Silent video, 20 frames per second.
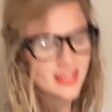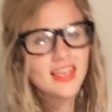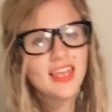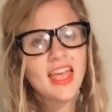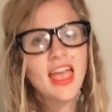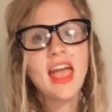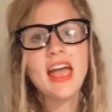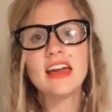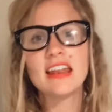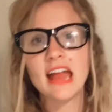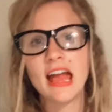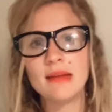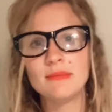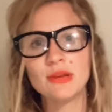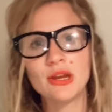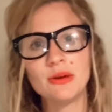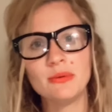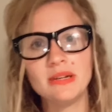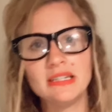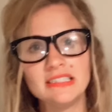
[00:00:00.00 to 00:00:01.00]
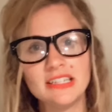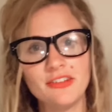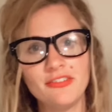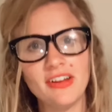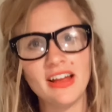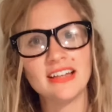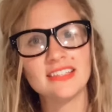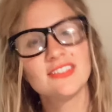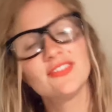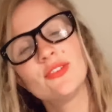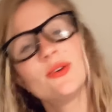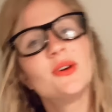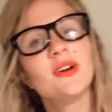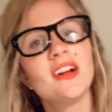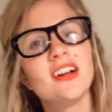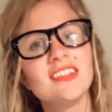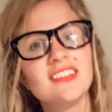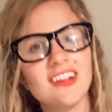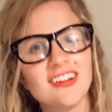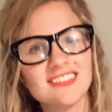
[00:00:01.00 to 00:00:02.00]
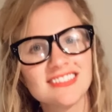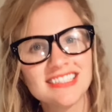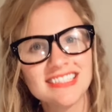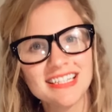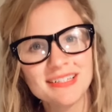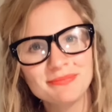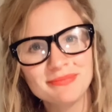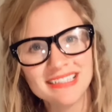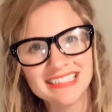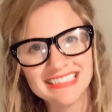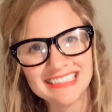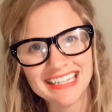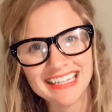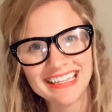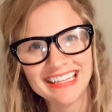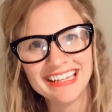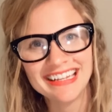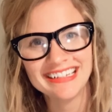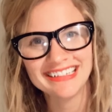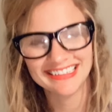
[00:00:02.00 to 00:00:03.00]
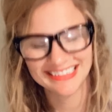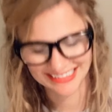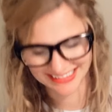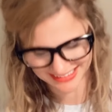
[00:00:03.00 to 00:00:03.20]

And I'm going to fast forward our stick blending here.